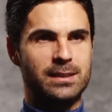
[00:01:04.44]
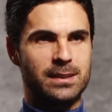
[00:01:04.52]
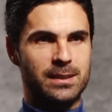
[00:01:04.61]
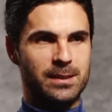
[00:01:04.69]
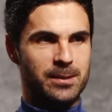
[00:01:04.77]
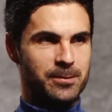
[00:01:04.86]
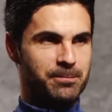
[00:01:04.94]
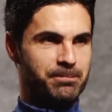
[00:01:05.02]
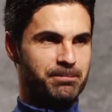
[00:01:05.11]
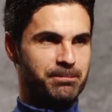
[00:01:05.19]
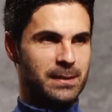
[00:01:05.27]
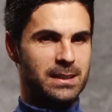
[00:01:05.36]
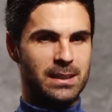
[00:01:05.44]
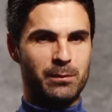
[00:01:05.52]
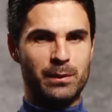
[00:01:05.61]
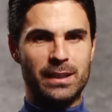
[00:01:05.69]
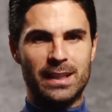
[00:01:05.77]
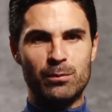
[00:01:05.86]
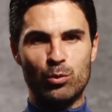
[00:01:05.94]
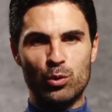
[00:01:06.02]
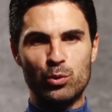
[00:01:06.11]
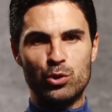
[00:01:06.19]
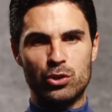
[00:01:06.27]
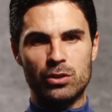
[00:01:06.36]
it's a it's a big
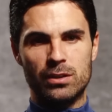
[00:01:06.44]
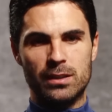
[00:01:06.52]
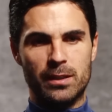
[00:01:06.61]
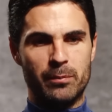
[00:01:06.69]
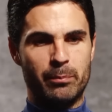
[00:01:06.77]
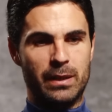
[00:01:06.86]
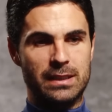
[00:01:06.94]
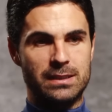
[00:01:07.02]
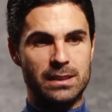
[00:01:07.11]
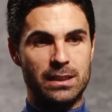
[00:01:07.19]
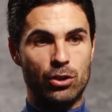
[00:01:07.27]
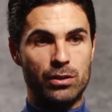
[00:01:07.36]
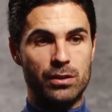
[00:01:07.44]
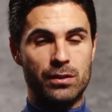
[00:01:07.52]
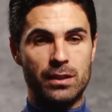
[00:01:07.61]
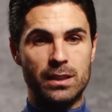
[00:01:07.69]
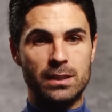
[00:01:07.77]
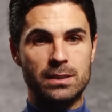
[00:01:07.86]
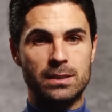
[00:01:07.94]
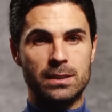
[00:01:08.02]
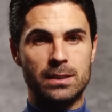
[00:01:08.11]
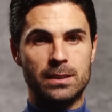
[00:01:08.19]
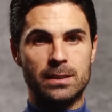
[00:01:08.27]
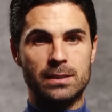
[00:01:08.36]
evolution. But in other things,
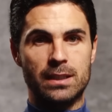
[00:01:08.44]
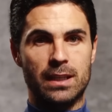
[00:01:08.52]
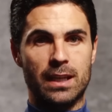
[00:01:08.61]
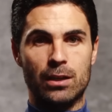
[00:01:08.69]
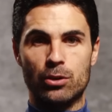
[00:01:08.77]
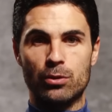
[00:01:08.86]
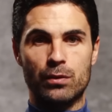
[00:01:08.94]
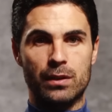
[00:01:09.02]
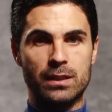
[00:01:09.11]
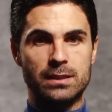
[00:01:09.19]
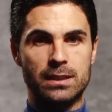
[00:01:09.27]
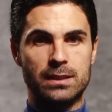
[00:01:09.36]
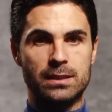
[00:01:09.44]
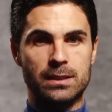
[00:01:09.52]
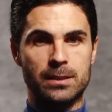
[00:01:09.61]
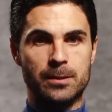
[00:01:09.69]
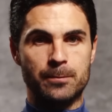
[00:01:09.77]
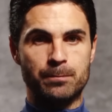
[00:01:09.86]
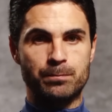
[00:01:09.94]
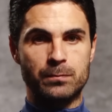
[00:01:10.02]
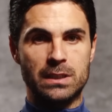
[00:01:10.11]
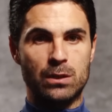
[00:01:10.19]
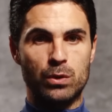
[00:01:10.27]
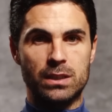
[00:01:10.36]
uh, there are a lot of things that um,
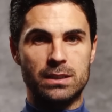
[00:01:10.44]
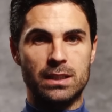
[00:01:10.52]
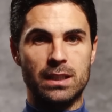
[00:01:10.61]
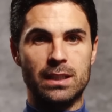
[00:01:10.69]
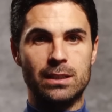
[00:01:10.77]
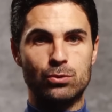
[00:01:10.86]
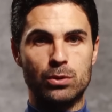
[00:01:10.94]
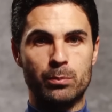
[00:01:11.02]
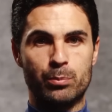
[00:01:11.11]
that we still need to